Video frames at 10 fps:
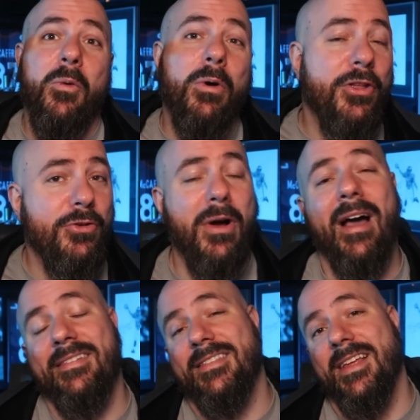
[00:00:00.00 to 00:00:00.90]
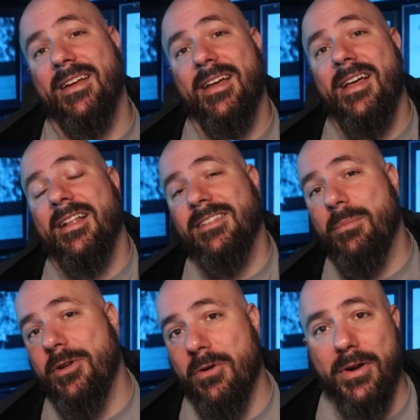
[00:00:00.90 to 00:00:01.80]
What do you guys think? Let
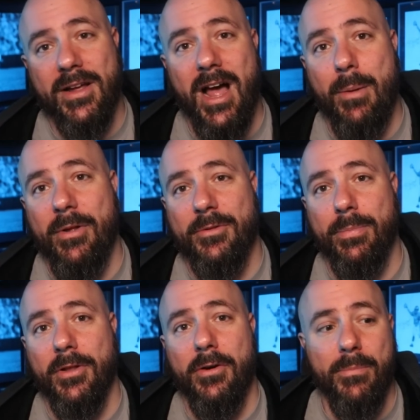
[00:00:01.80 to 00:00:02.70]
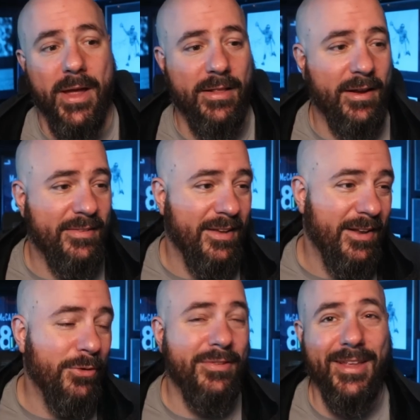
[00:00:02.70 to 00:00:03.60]
me know in the comments below, man. Like I said,
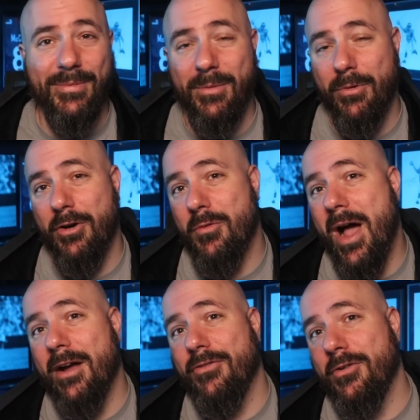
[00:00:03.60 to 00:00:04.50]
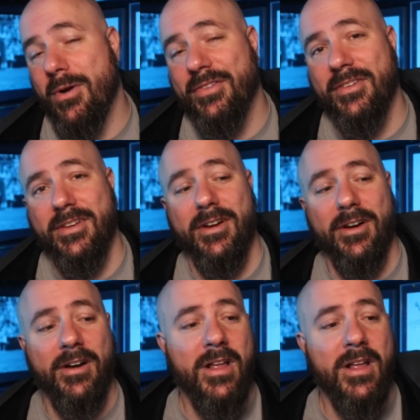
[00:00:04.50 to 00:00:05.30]
Eagles team, we're going to rock it for the rest of the year.